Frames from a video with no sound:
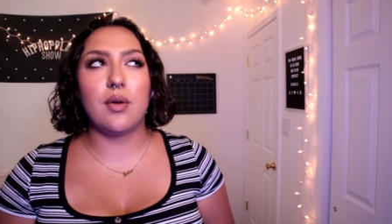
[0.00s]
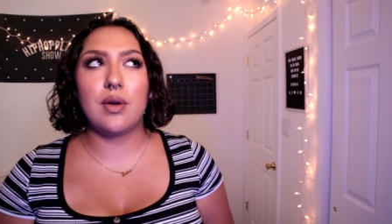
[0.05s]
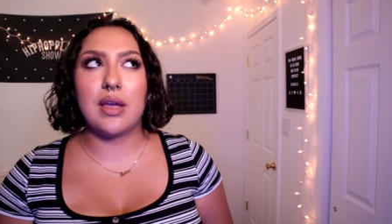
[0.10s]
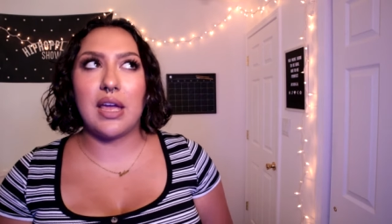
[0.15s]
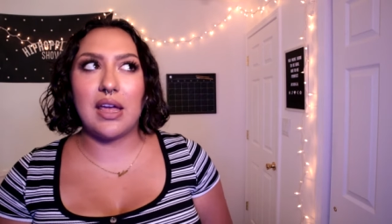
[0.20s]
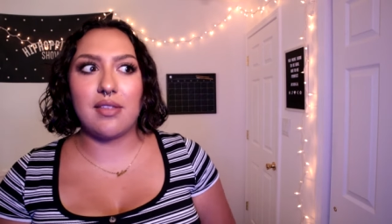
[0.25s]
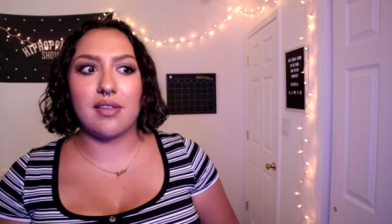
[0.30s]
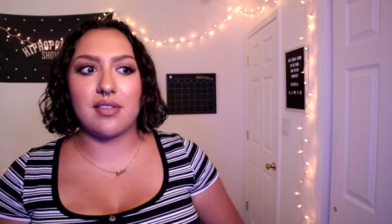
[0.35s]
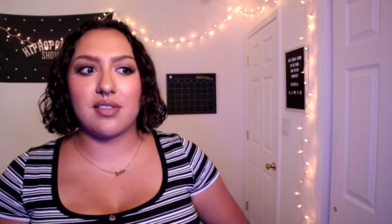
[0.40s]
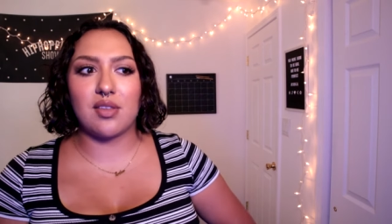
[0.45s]

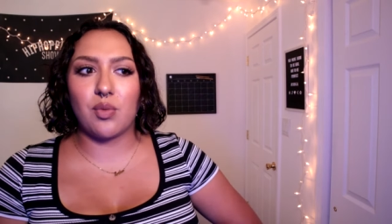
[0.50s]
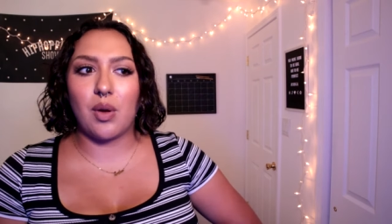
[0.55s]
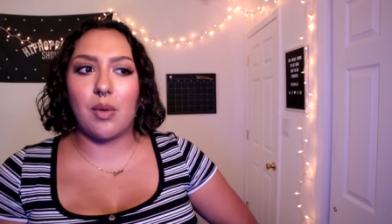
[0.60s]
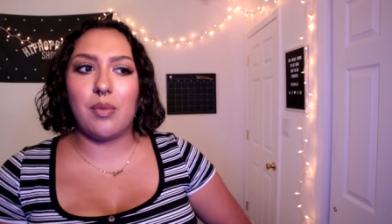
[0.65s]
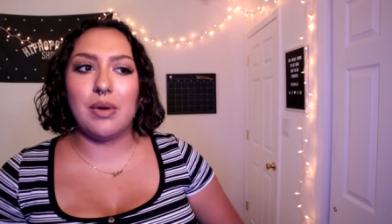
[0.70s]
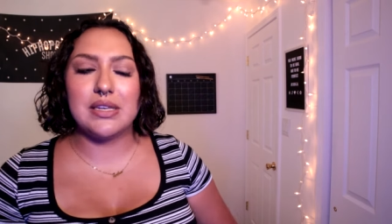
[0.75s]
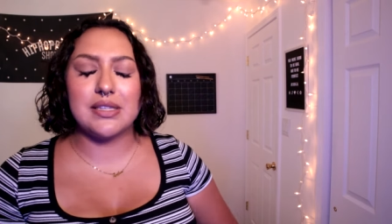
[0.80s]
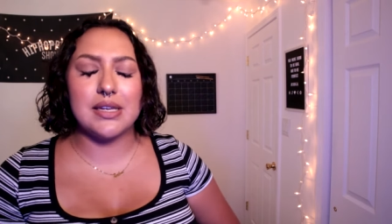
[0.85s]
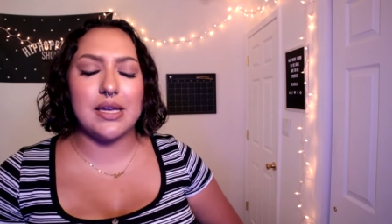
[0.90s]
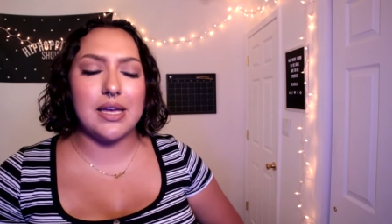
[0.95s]
okay, this is
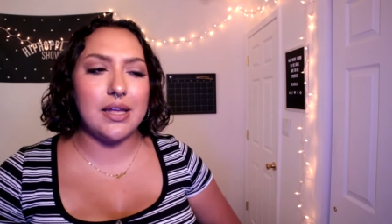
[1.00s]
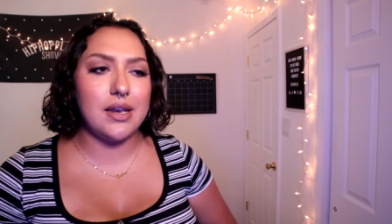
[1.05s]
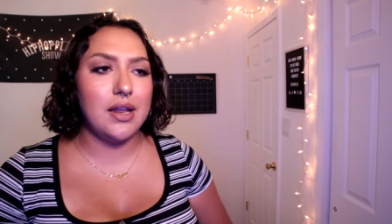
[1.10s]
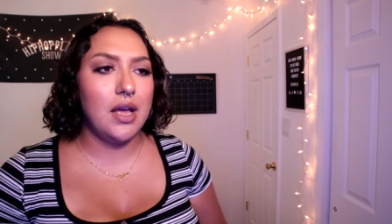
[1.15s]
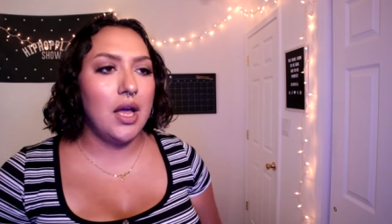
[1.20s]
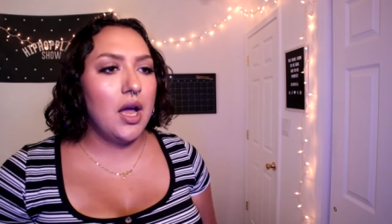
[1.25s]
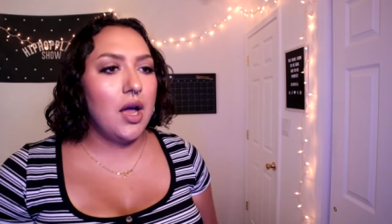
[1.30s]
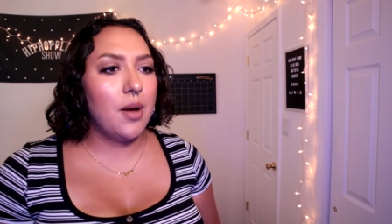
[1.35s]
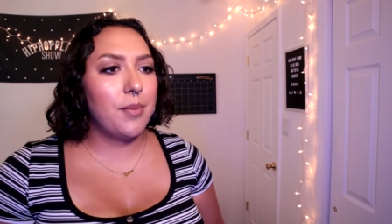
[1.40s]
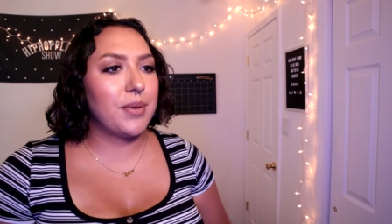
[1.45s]
what we
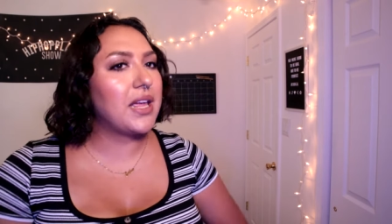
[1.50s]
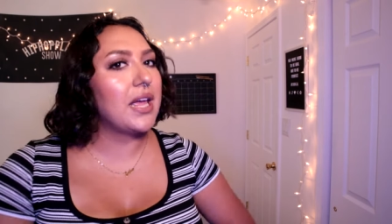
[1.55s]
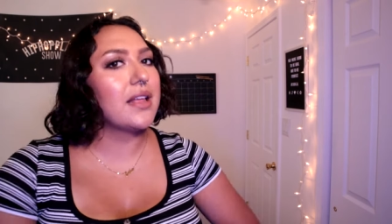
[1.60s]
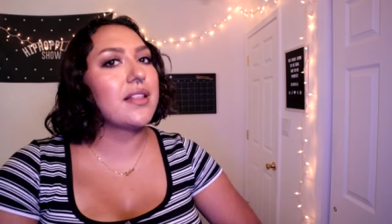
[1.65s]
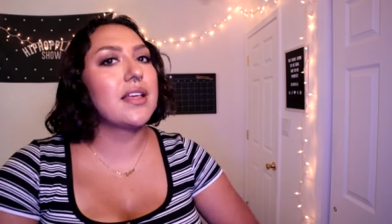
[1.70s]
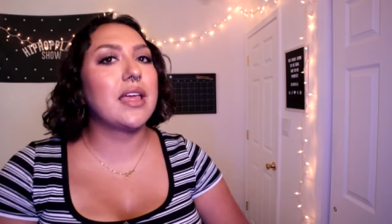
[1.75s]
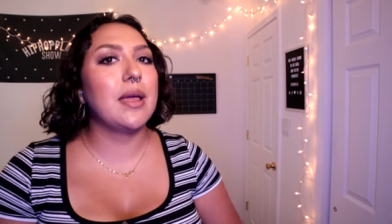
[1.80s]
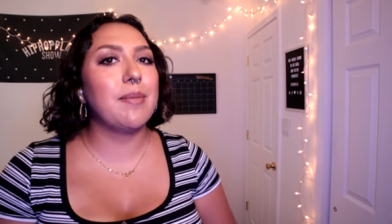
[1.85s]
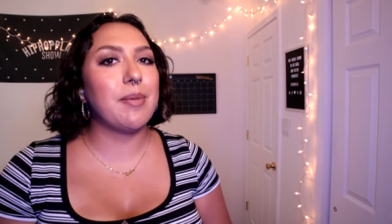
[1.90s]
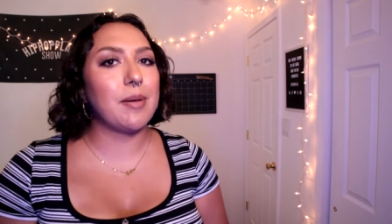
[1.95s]
did, but
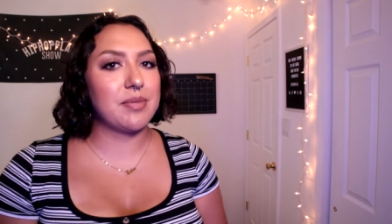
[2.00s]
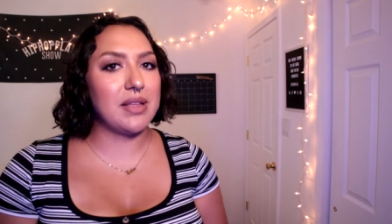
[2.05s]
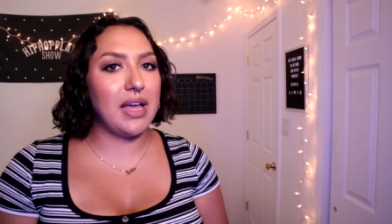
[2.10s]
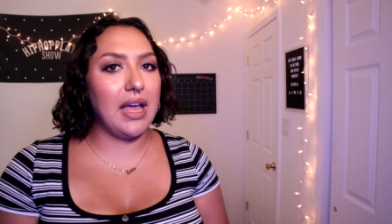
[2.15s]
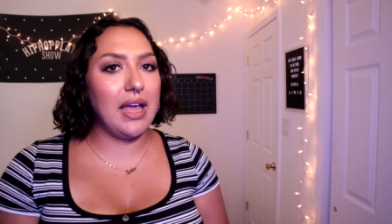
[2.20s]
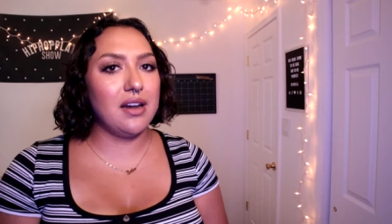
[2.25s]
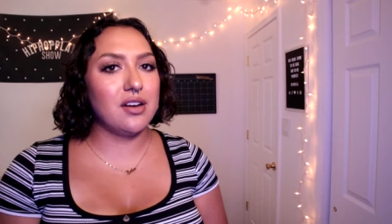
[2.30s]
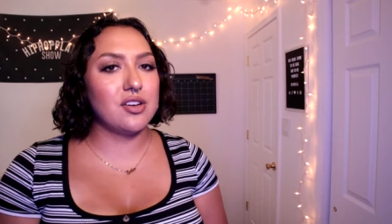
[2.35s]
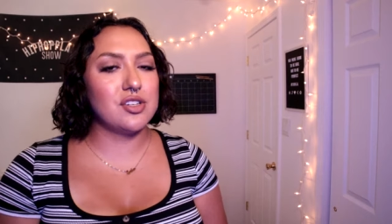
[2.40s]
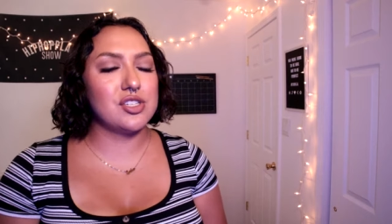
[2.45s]
can they keep up
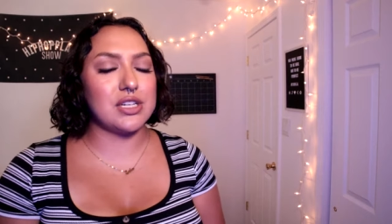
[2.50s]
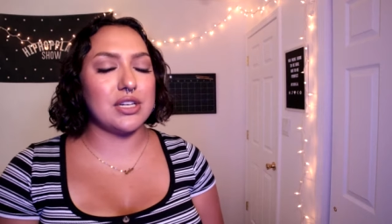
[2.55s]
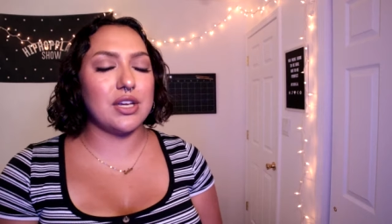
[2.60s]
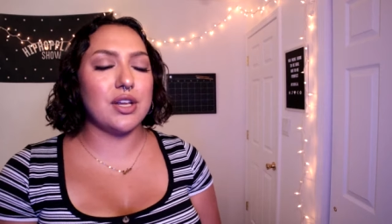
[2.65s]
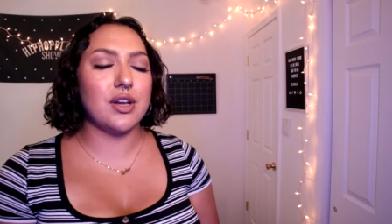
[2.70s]
the energy?